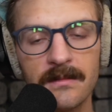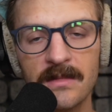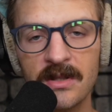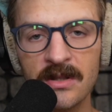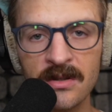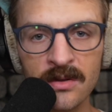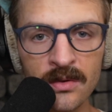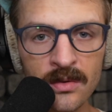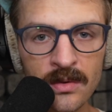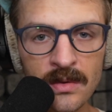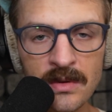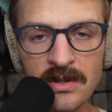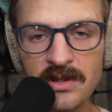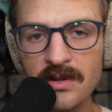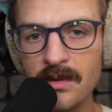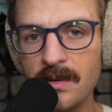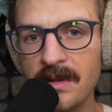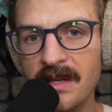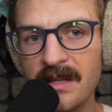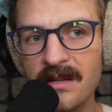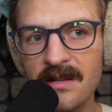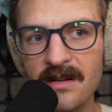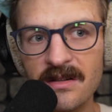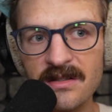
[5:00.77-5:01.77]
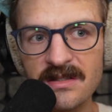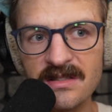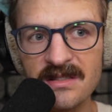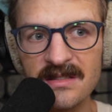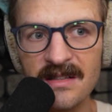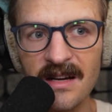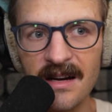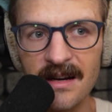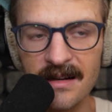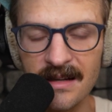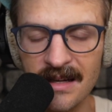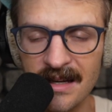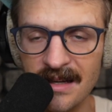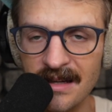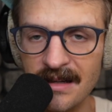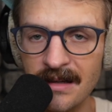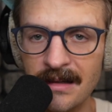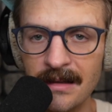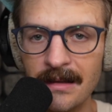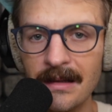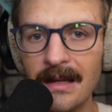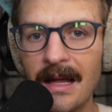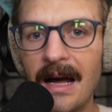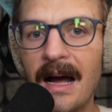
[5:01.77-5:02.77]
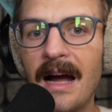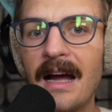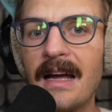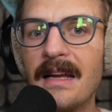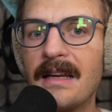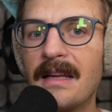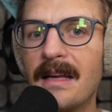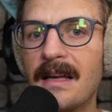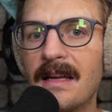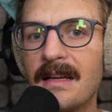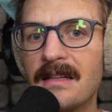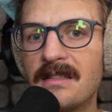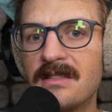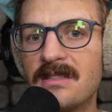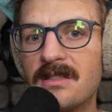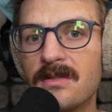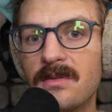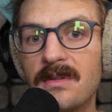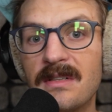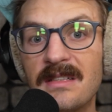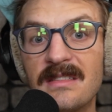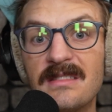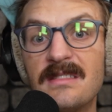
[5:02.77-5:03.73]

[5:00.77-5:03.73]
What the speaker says: usually there's not a gliding into it.